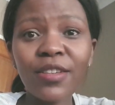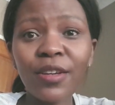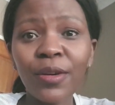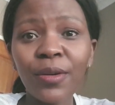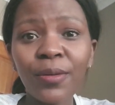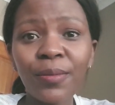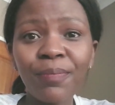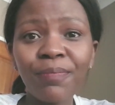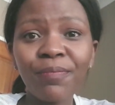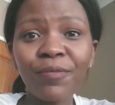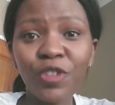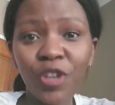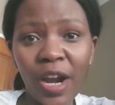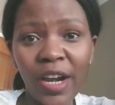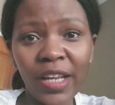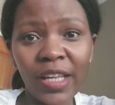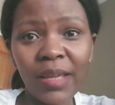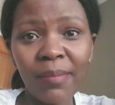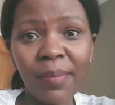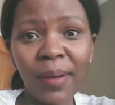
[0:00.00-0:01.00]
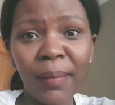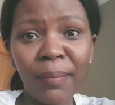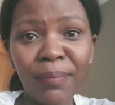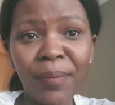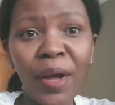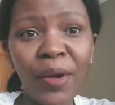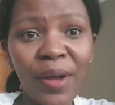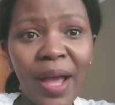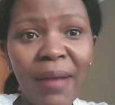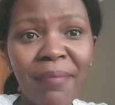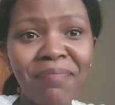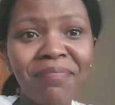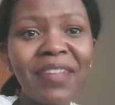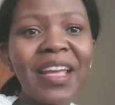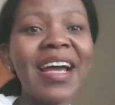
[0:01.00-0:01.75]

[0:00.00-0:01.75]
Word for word: so try to keep up, okay?